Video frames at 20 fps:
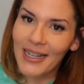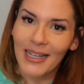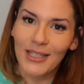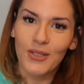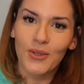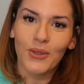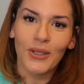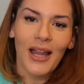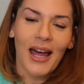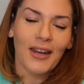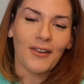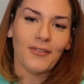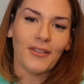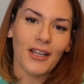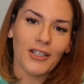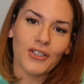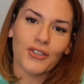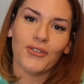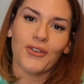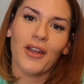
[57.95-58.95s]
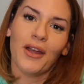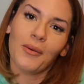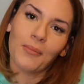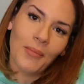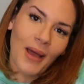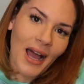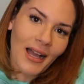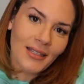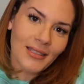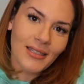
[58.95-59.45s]
I do a lot of luxury
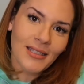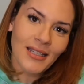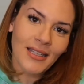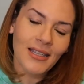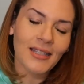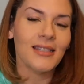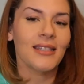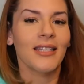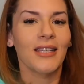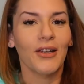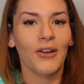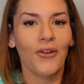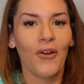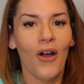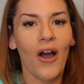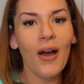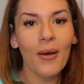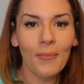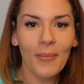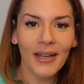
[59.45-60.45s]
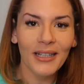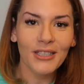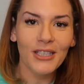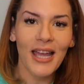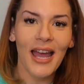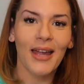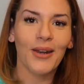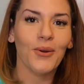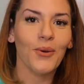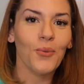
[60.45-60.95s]
unboxings here on my
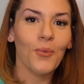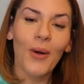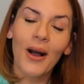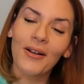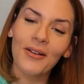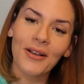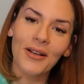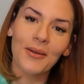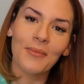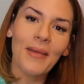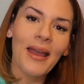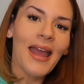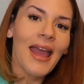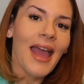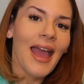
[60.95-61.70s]
channel. Welcome.